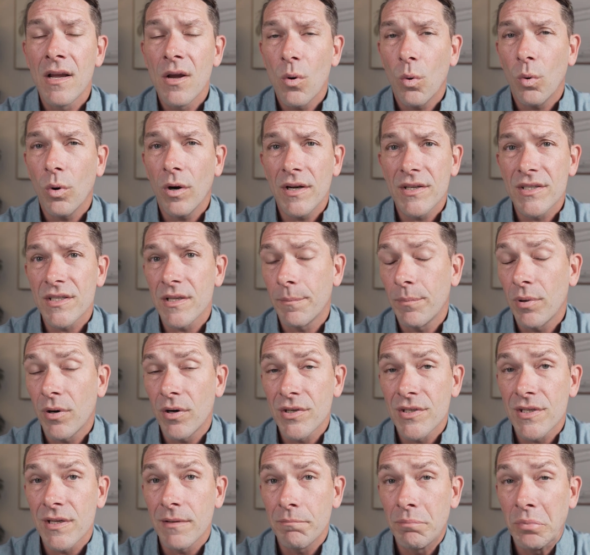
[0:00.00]
whereas the
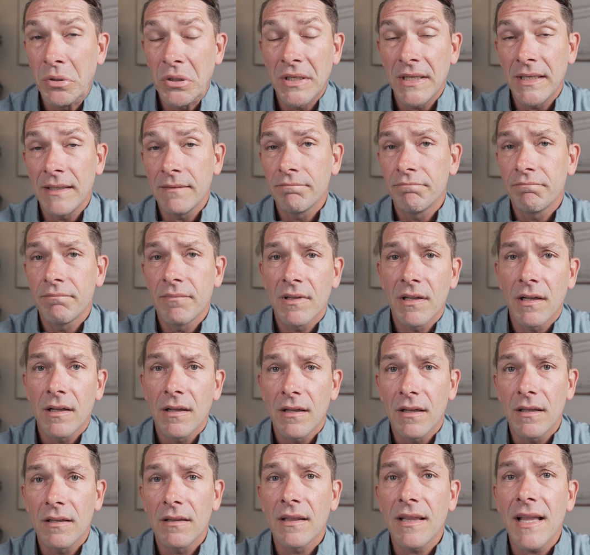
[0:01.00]
person putting
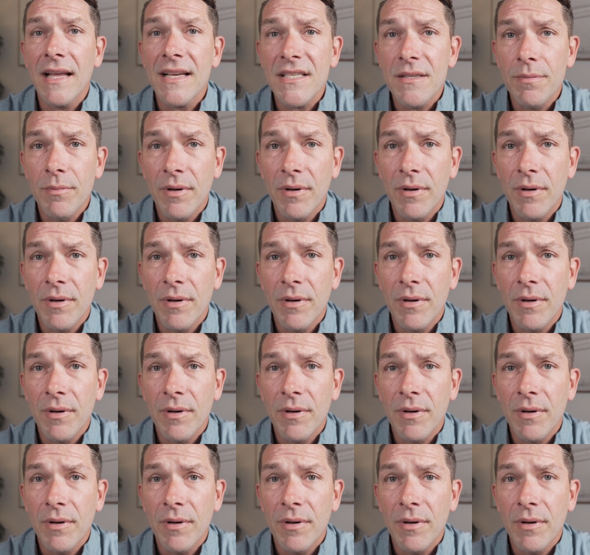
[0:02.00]
less